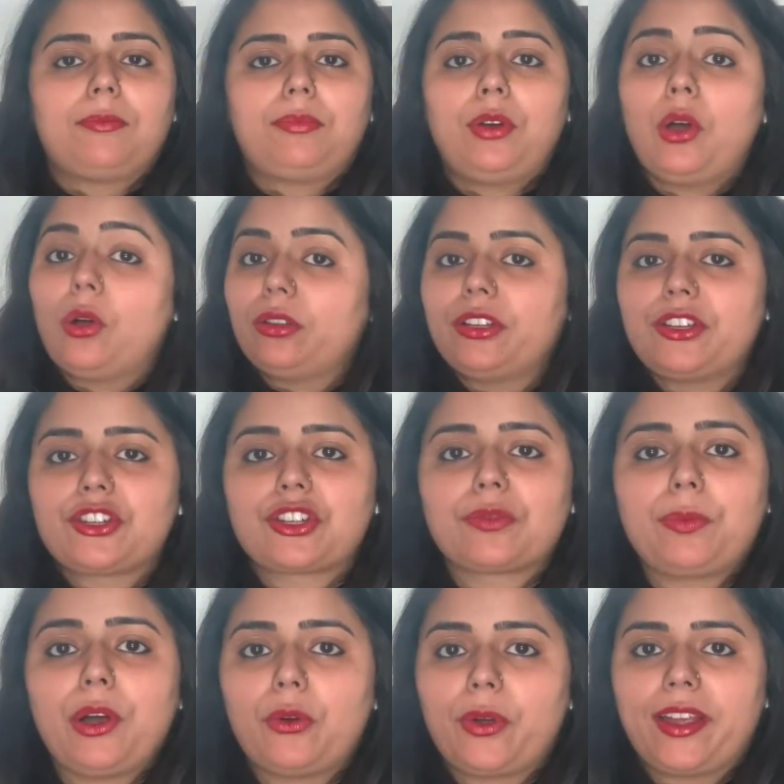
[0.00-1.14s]
Polish
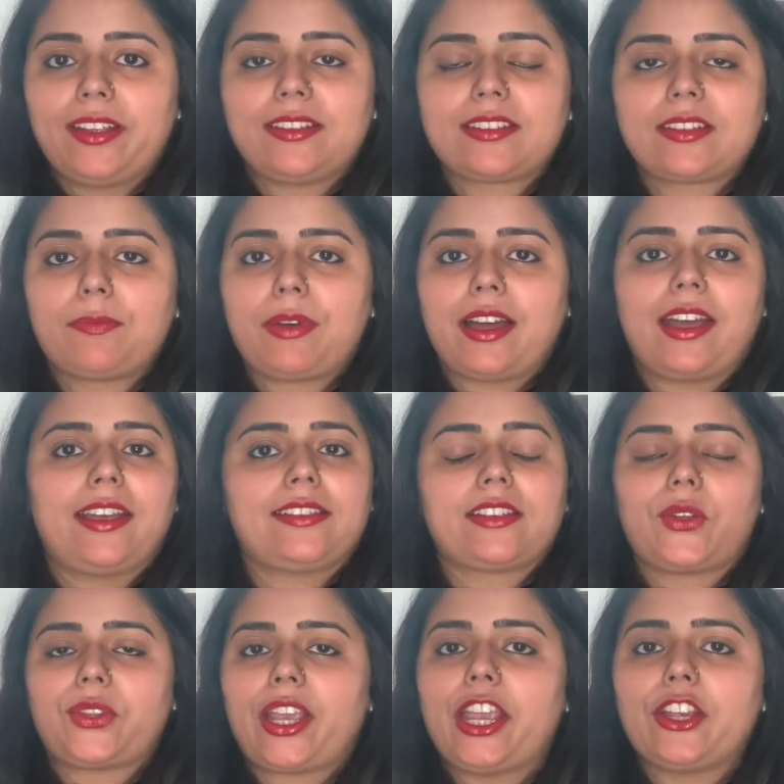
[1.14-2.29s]
poets, by
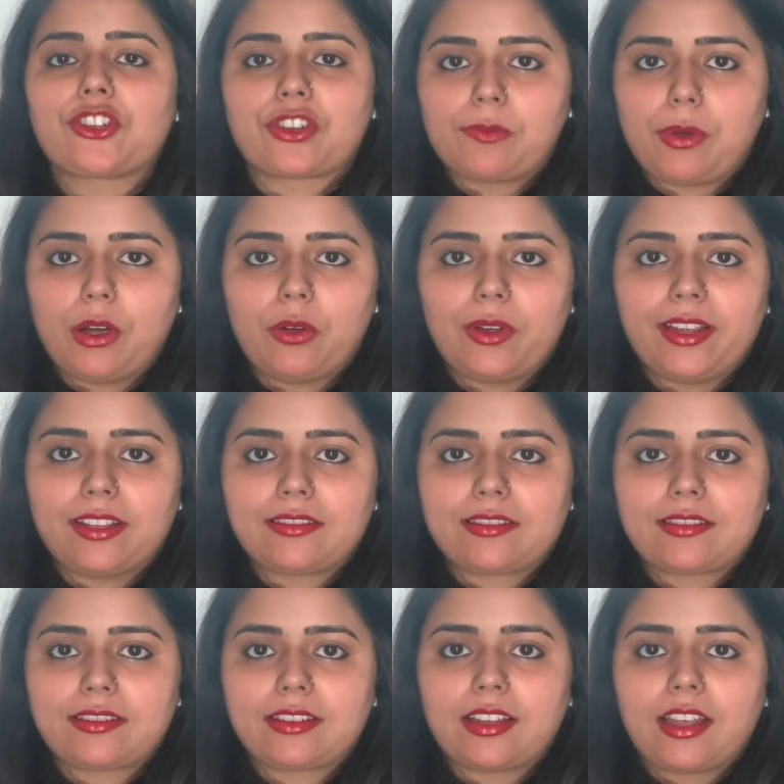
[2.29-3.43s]
South Asian
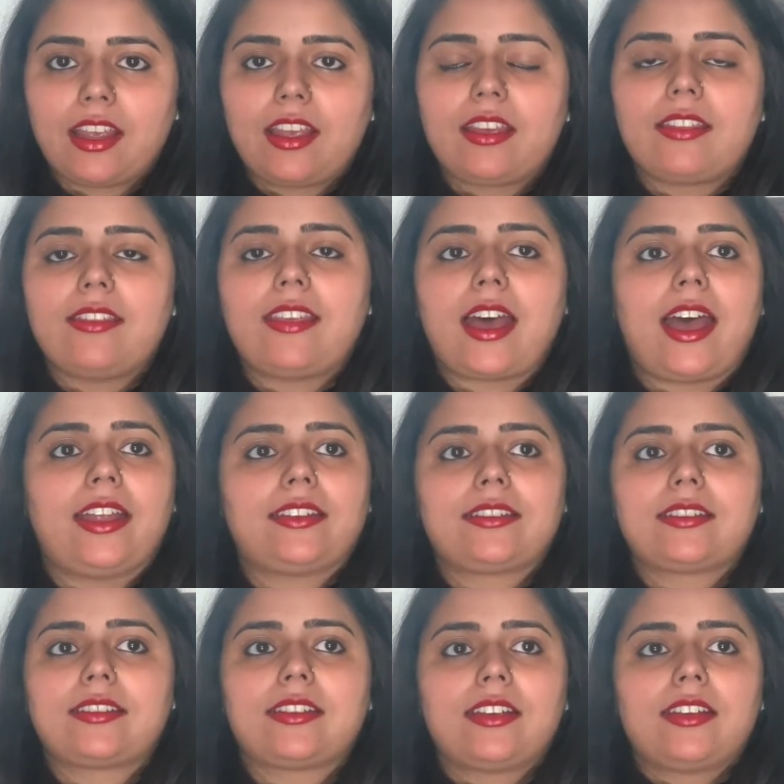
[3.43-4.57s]
poets
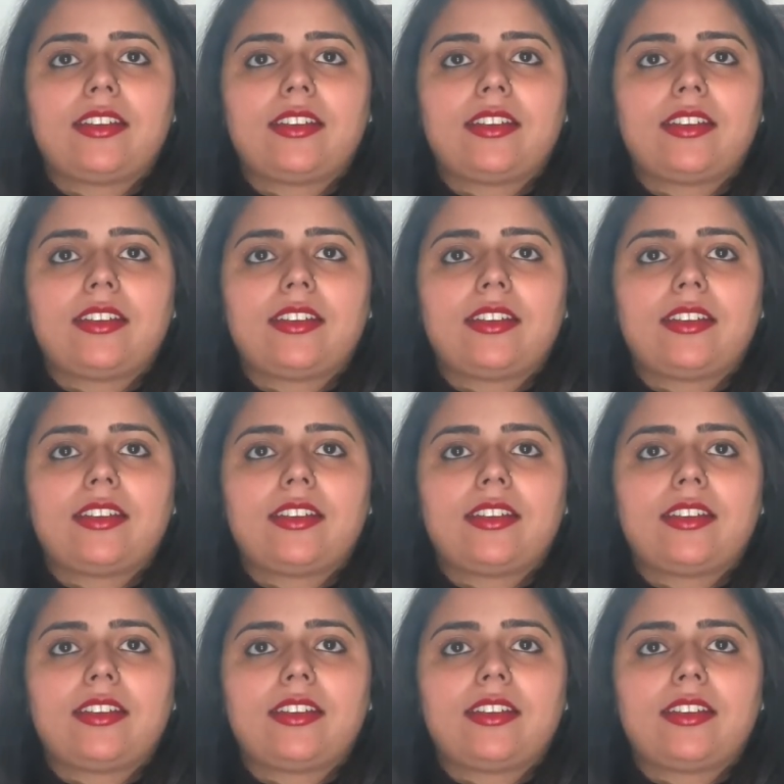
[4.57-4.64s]
that